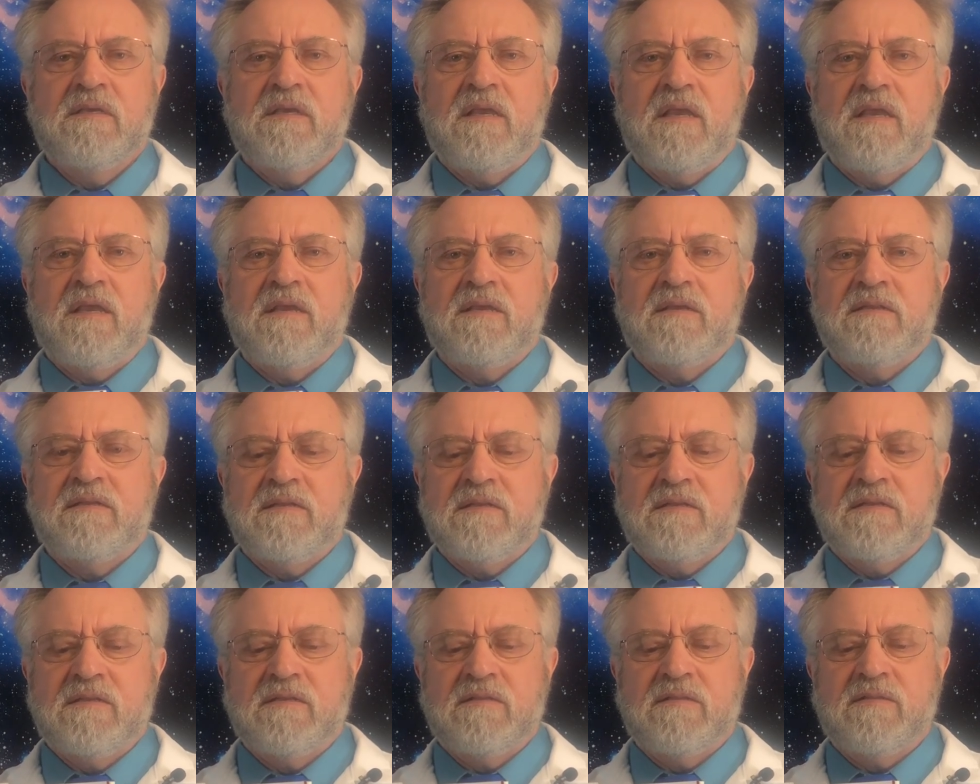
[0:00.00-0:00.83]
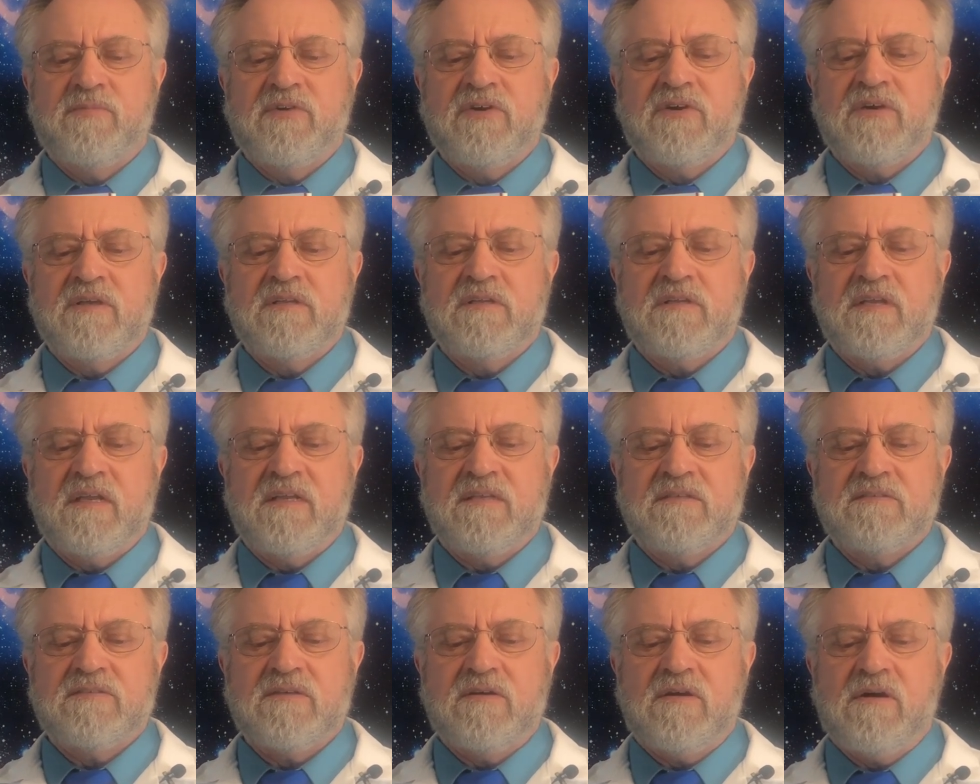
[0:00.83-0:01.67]
And the book
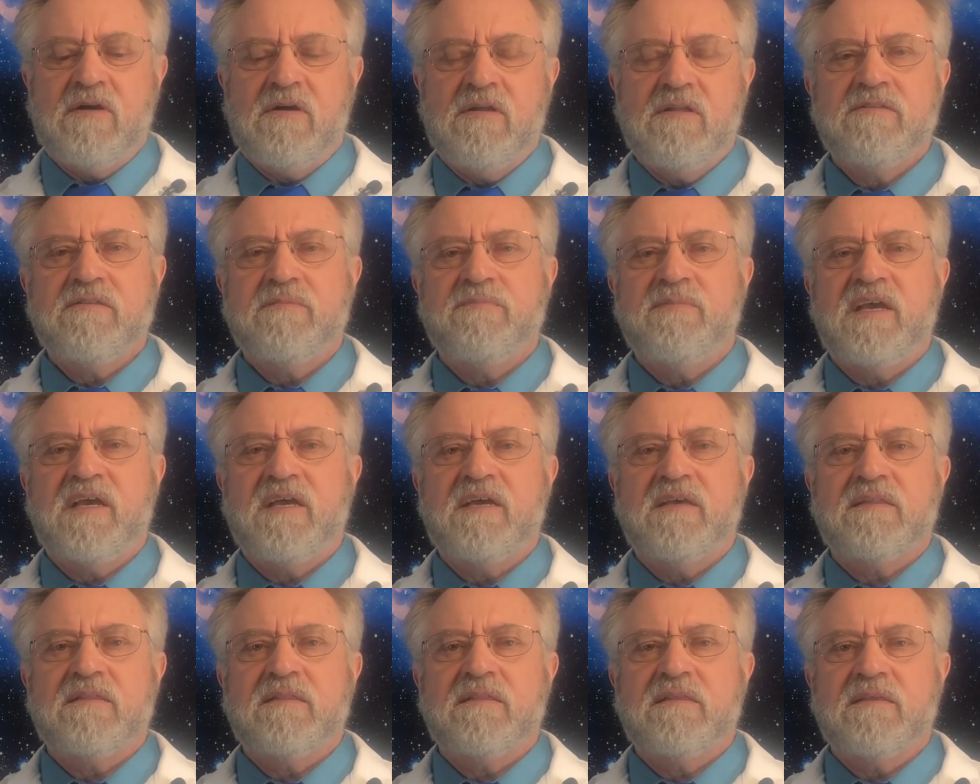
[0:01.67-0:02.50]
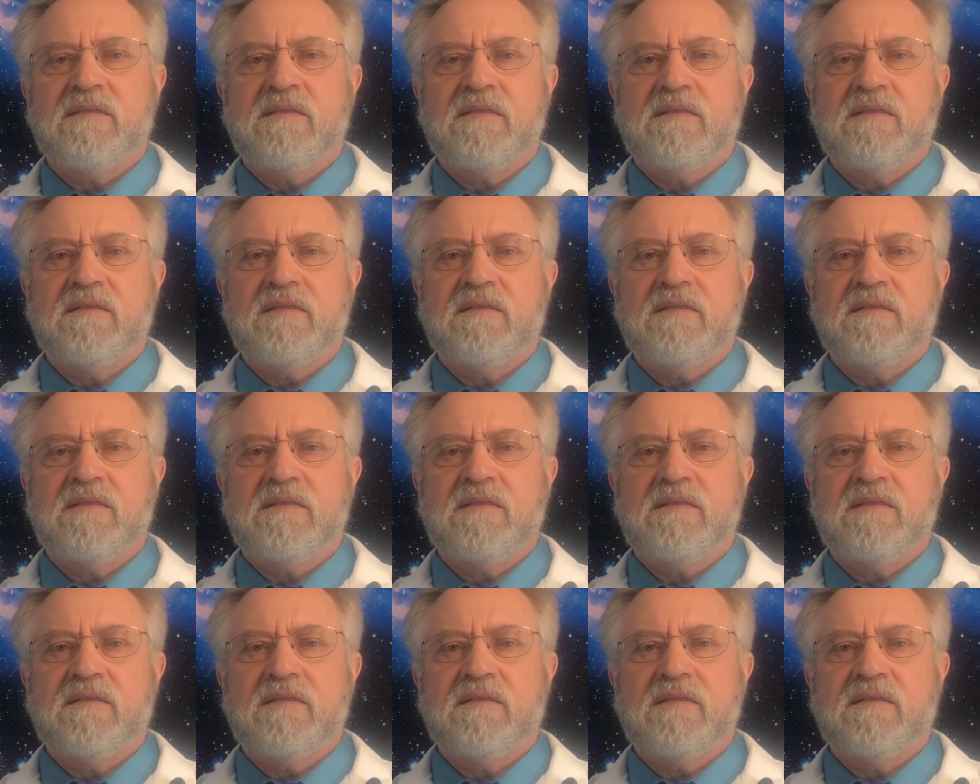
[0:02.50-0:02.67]
contains all the math